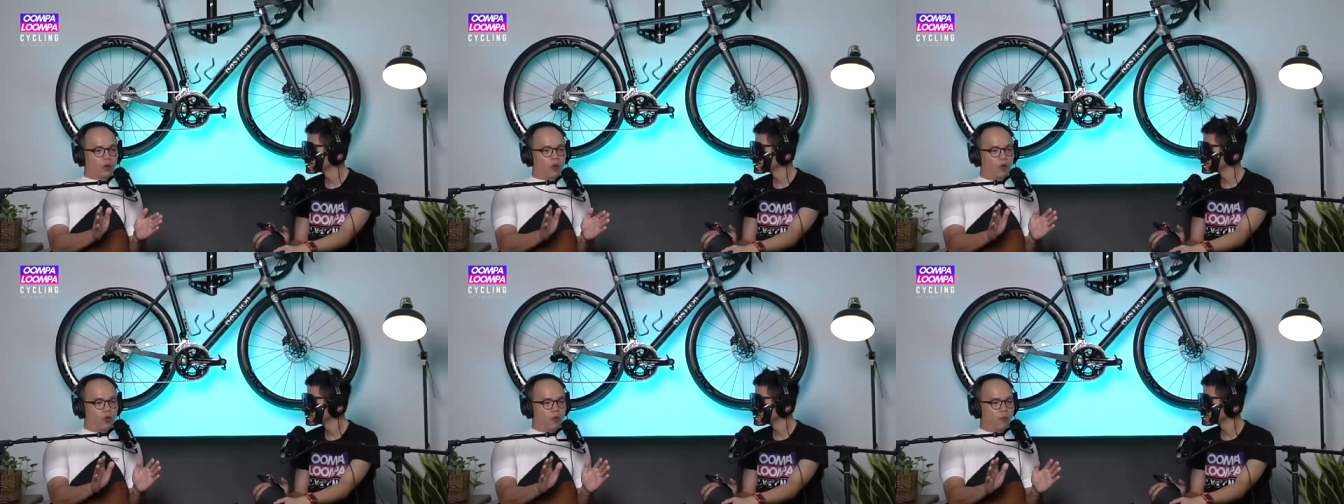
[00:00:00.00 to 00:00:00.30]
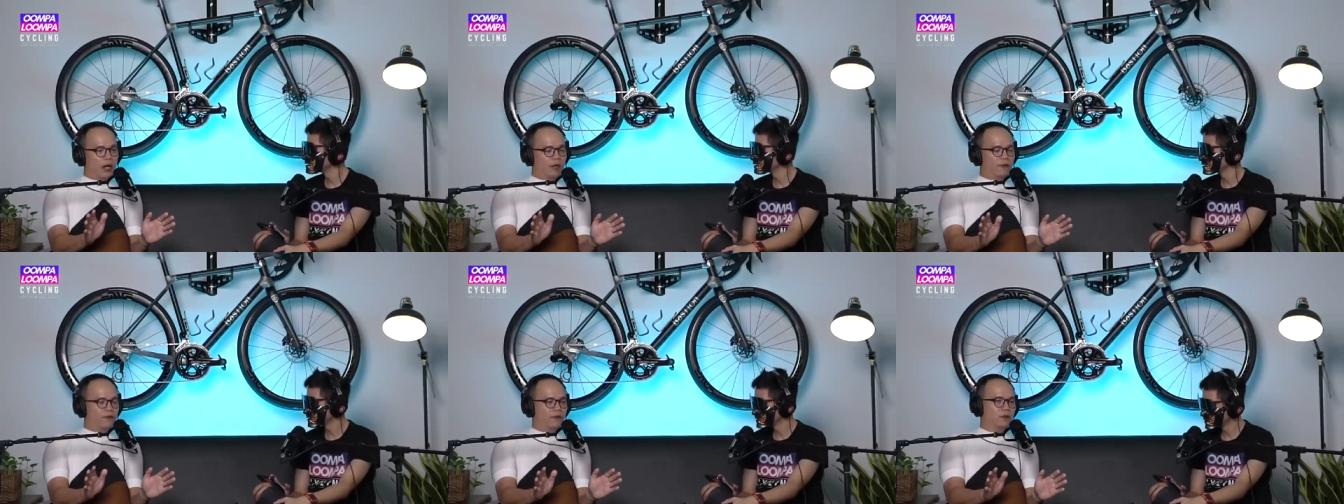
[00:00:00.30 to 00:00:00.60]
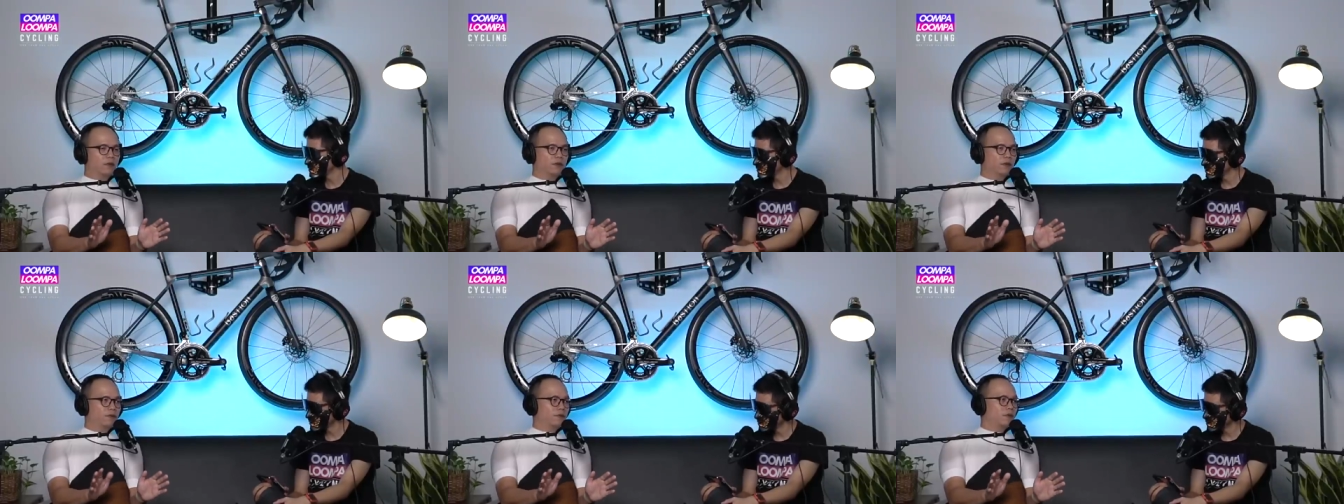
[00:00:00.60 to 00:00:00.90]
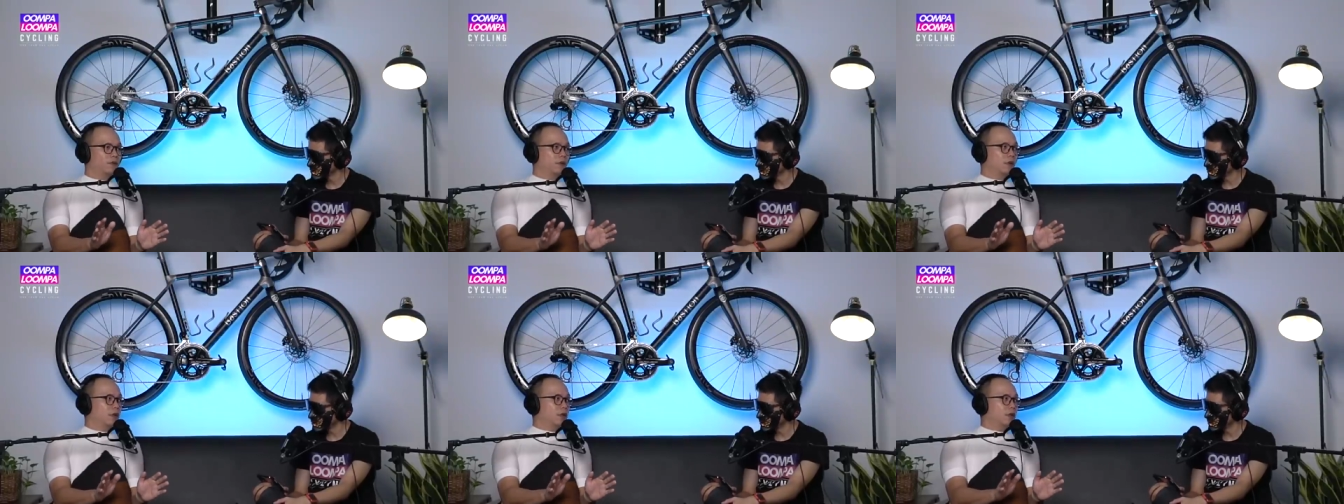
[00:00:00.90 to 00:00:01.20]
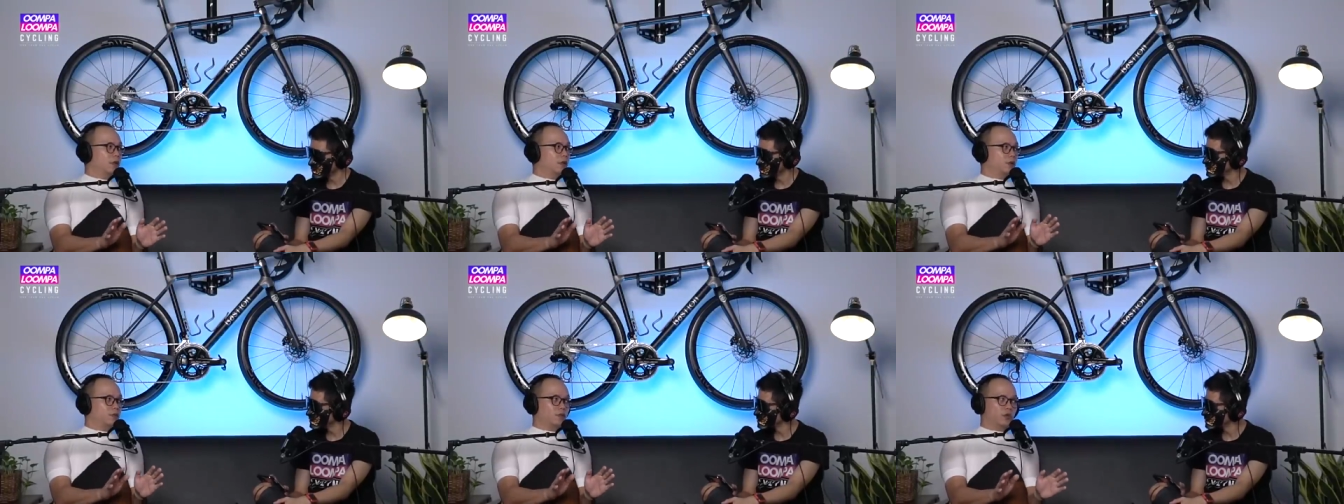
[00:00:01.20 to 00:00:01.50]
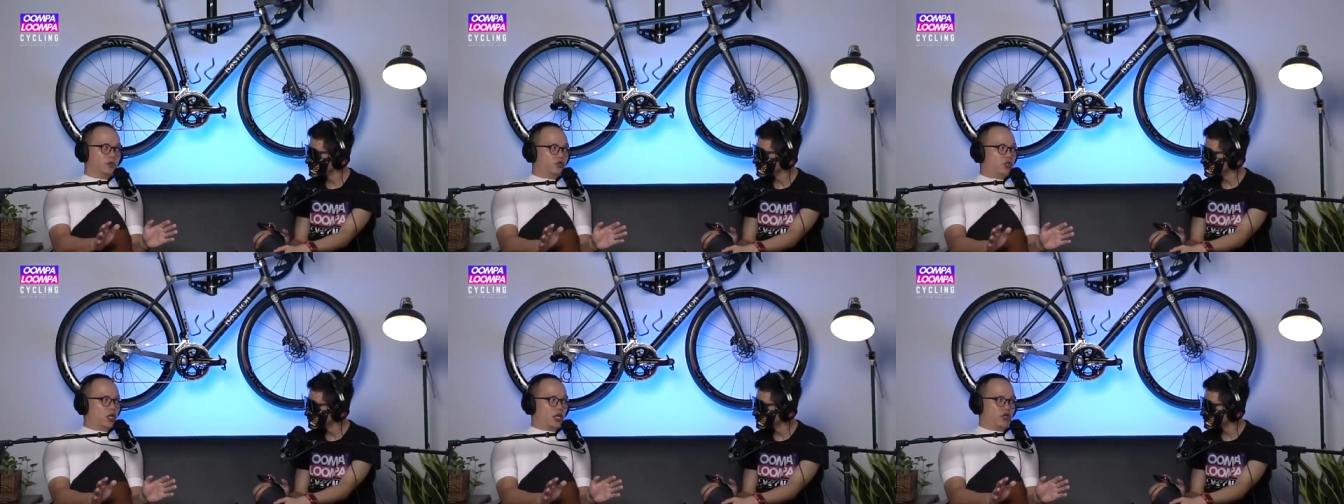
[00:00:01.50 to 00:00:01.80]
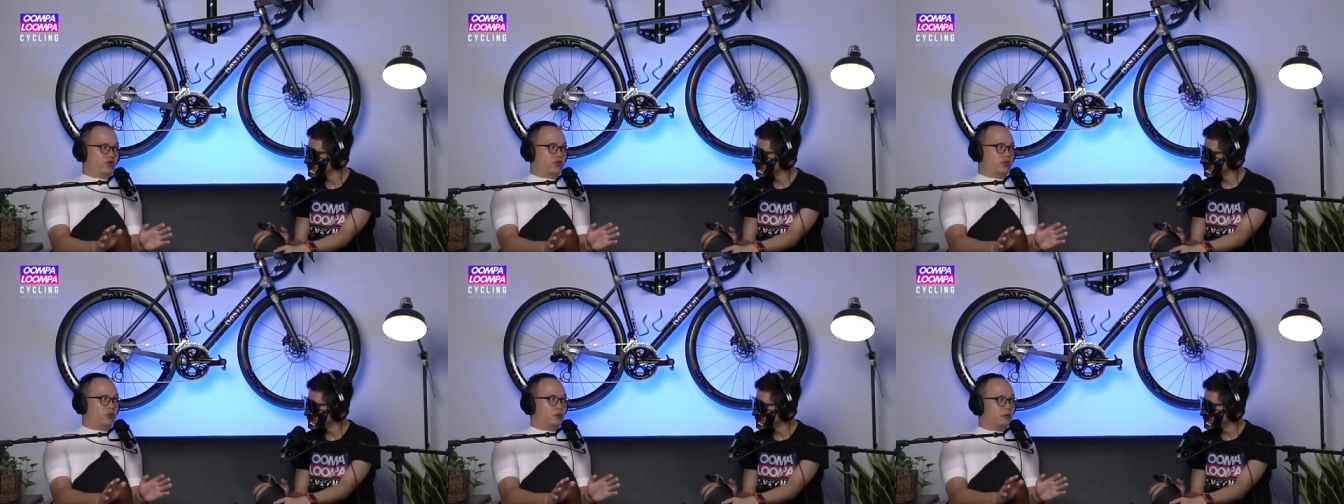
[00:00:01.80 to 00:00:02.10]
whole bike feel will, will
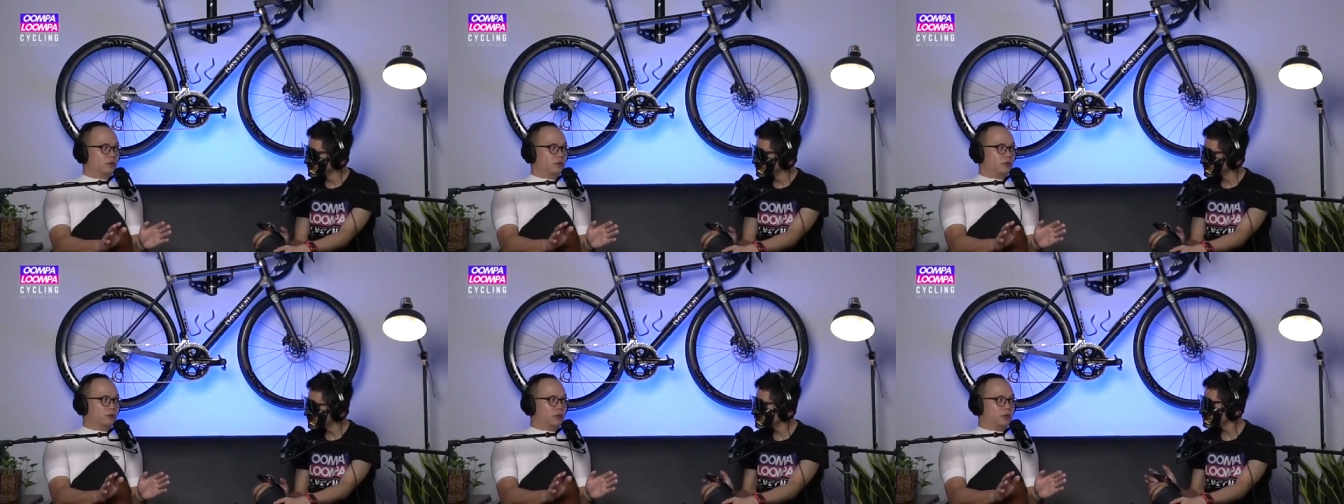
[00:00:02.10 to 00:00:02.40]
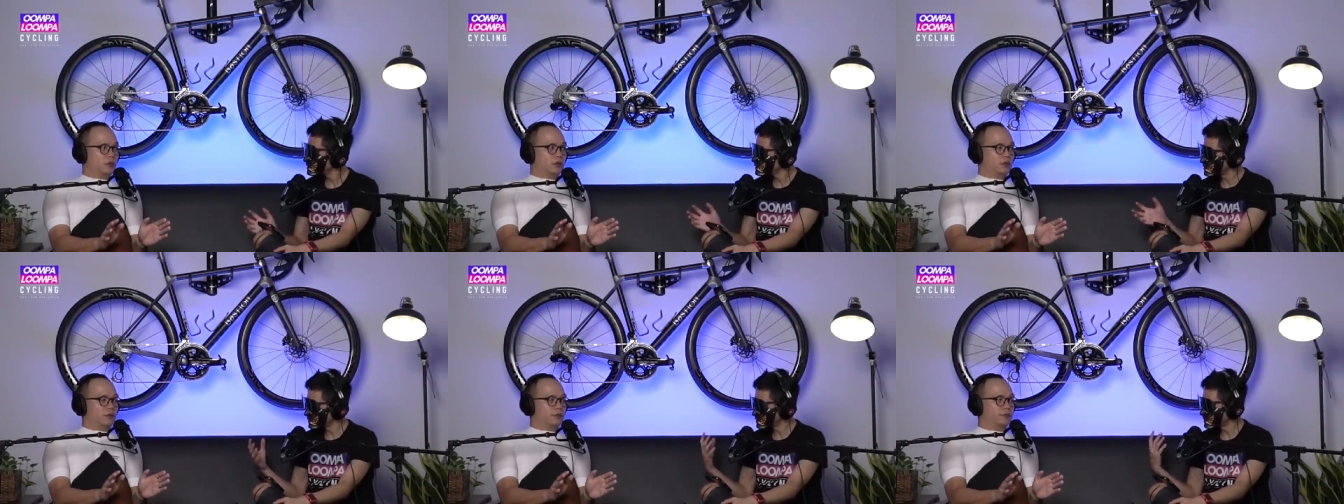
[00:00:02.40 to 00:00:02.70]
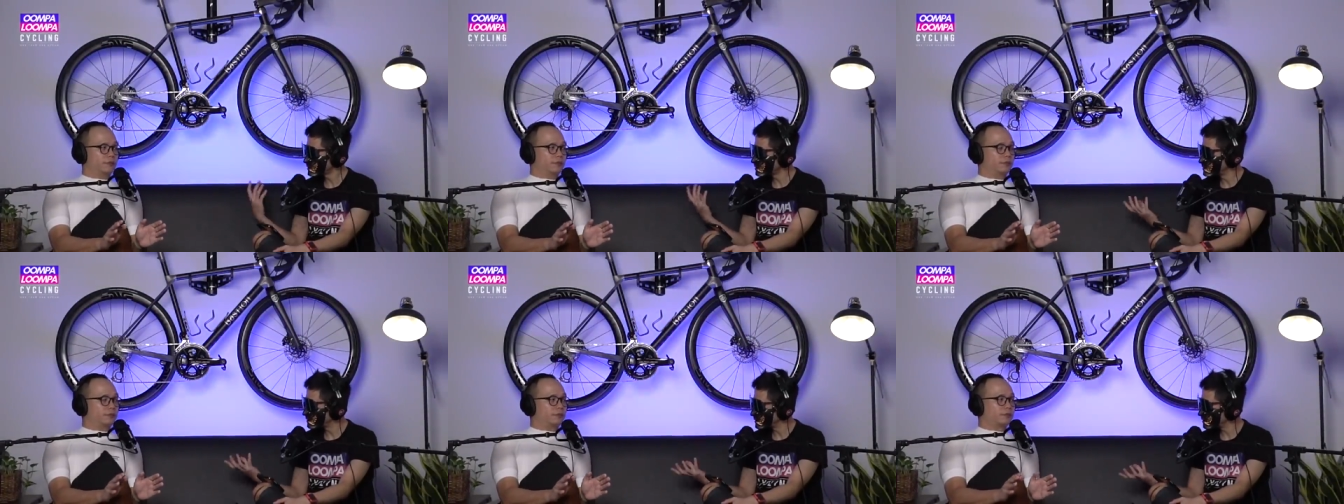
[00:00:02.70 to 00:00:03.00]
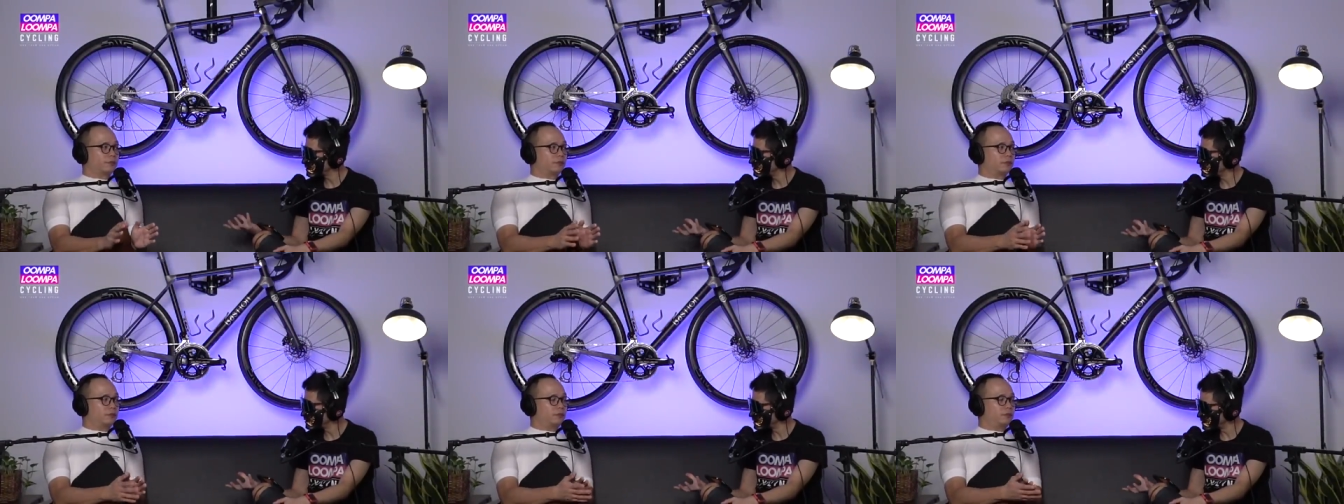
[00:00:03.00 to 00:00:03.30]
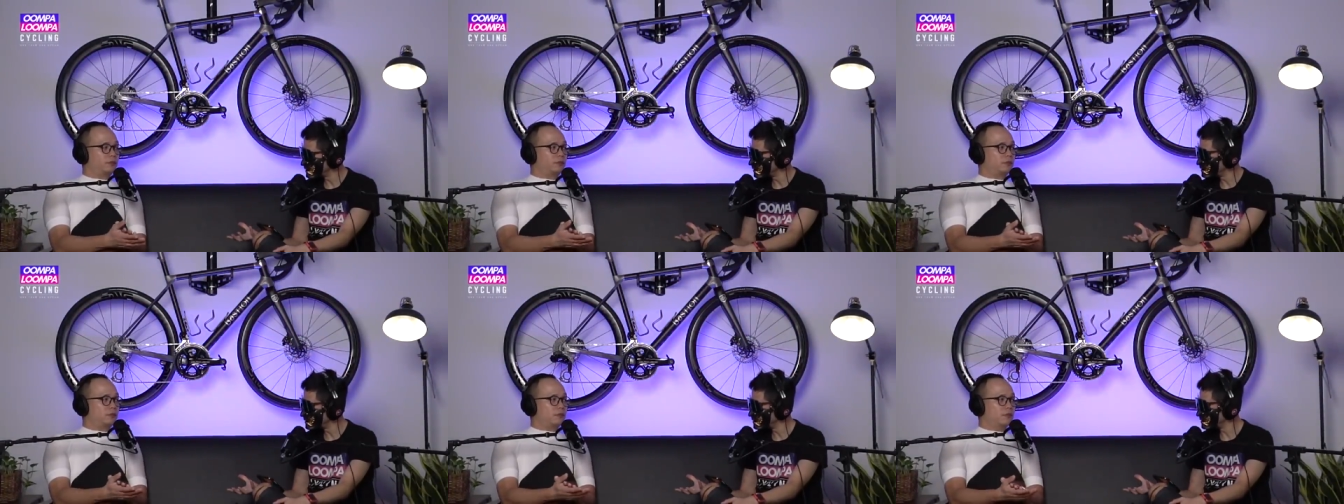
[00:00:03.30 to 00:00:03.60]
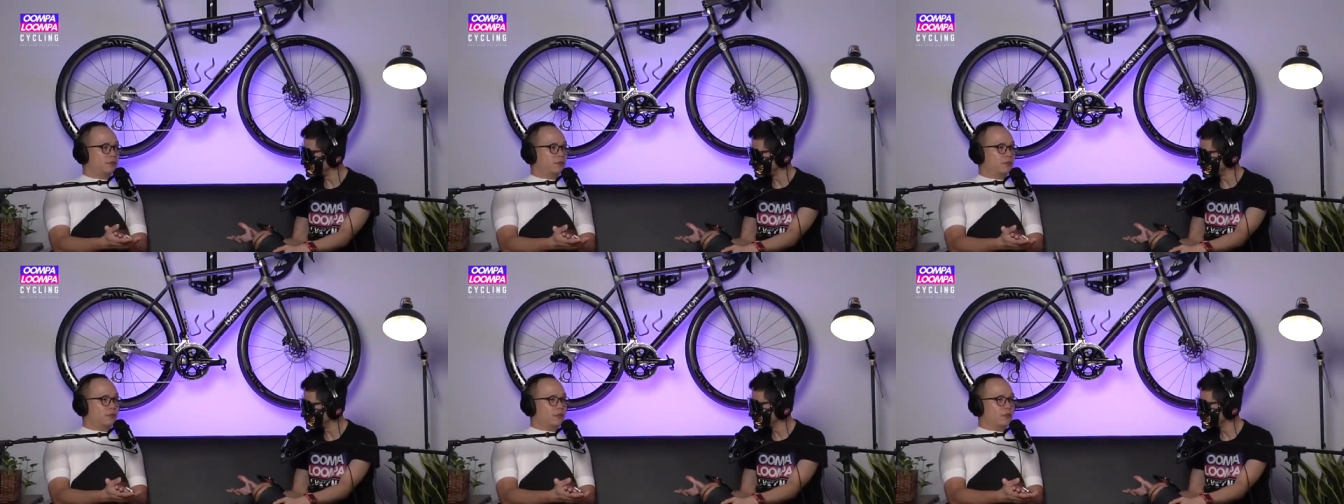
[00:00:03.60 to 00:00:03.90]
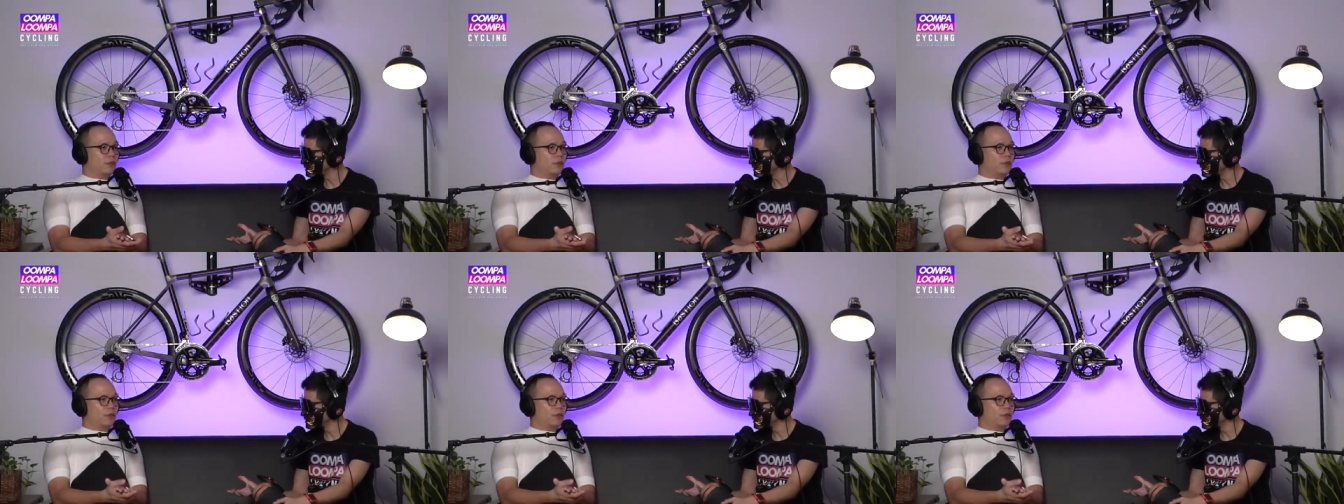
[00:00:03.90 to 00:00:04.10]
change. So that was like a bike fit already, right?